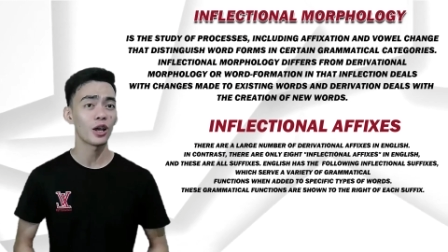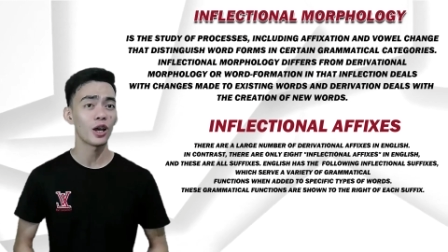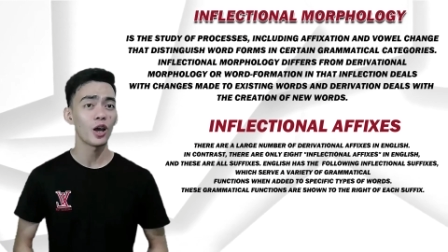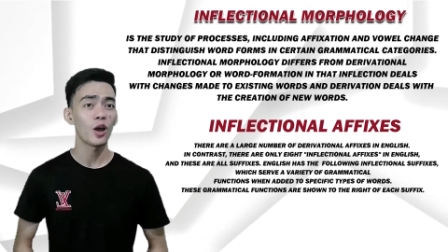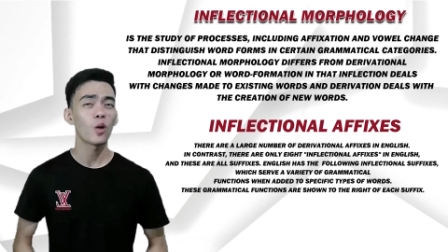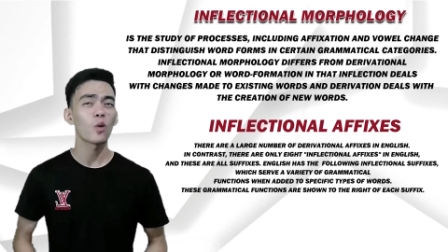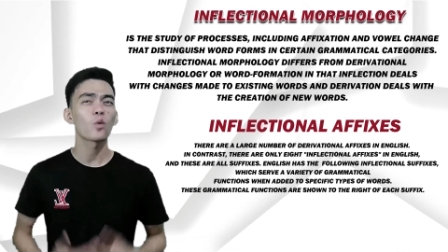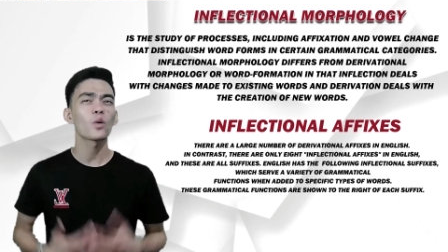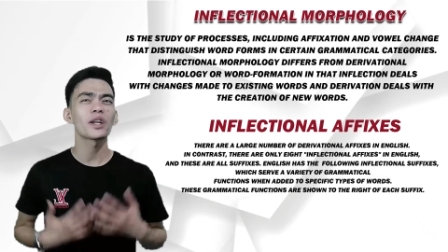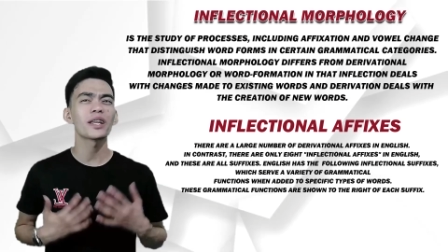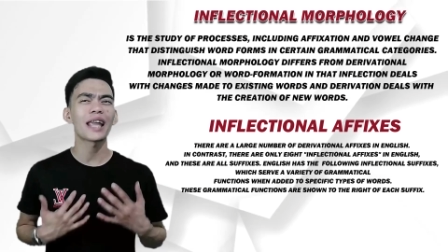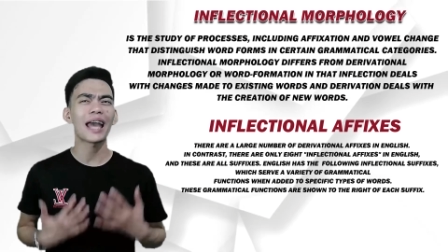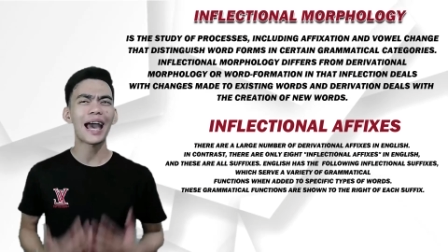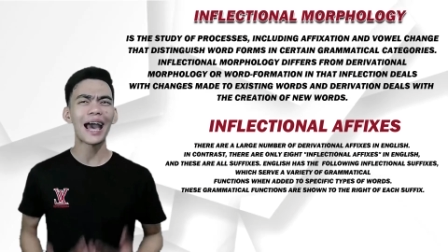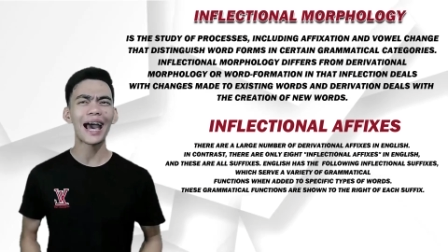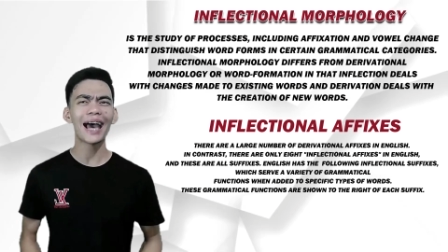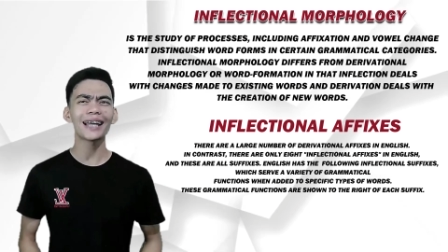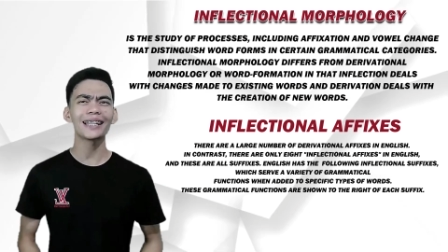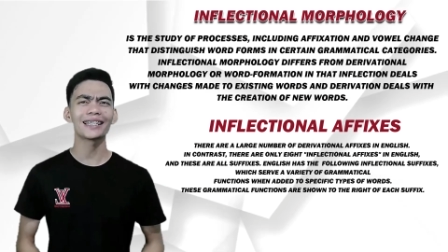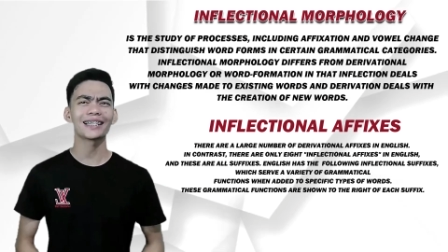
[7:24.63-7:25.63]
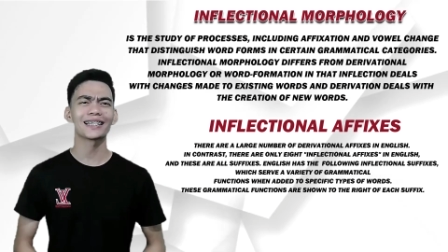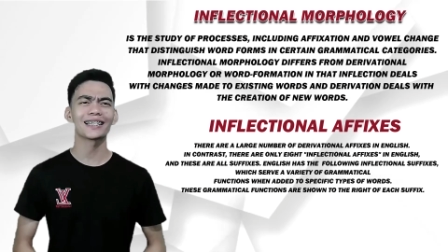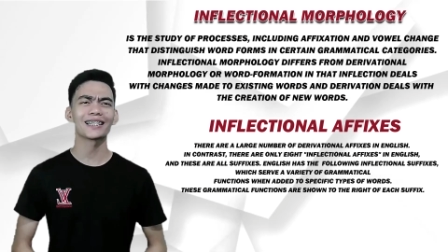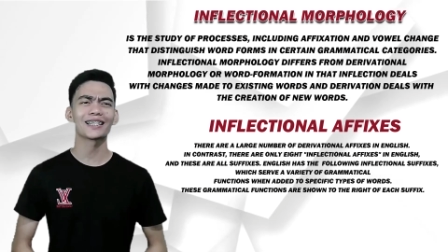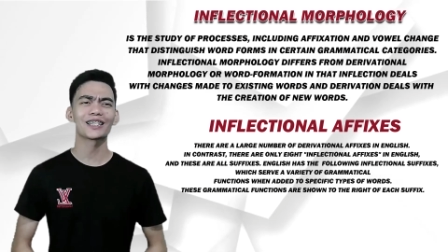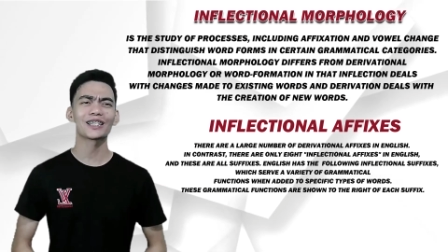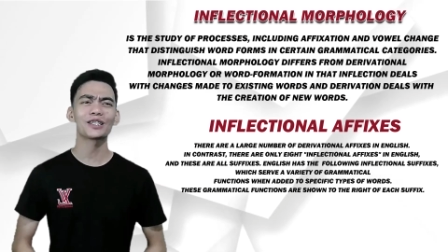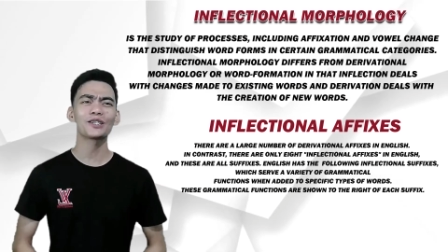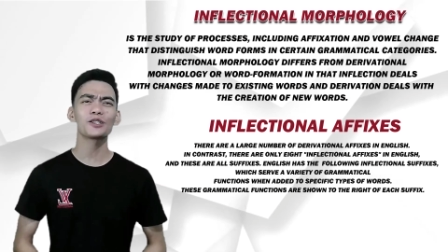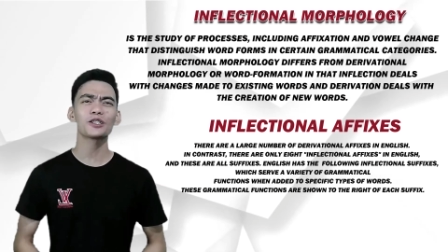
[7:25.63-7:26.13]
when added
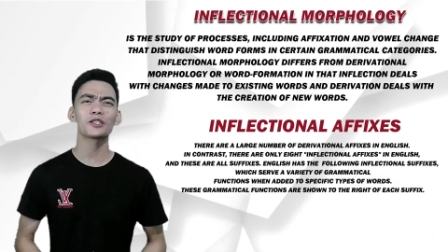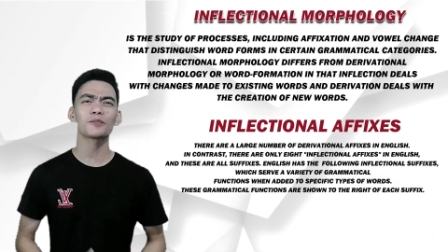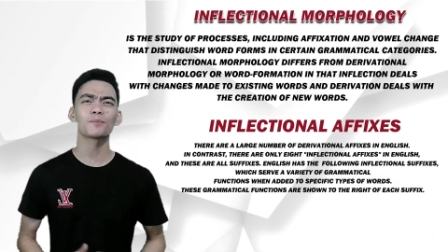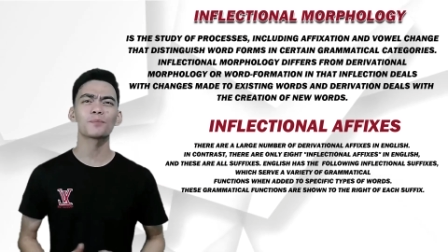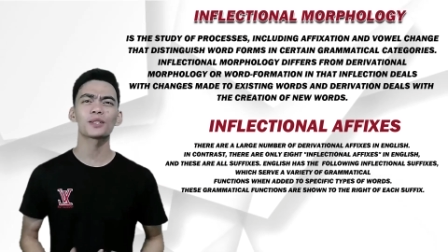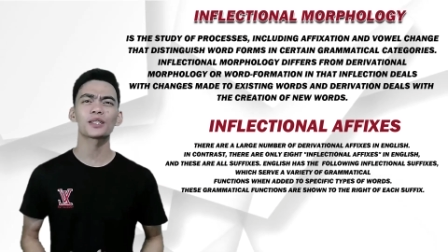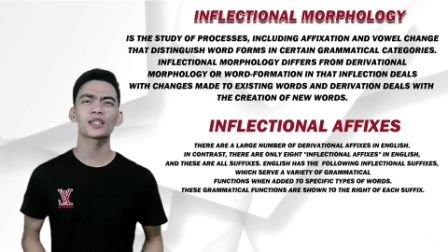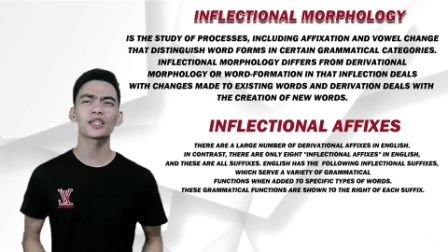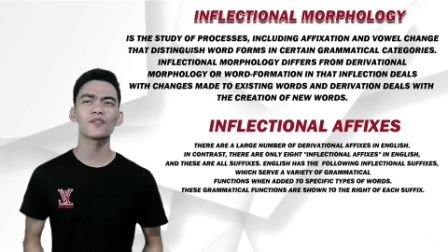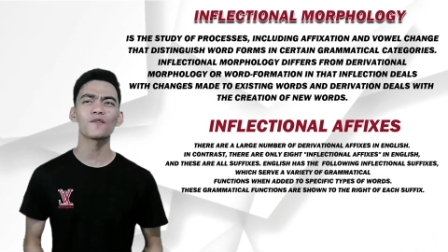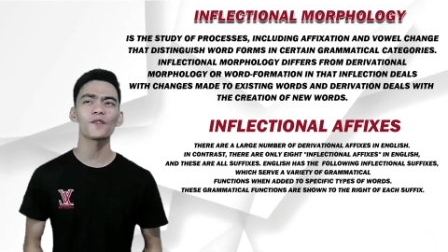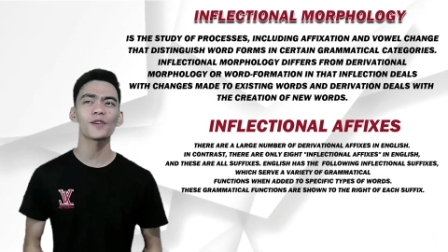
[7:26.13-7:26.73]
to specific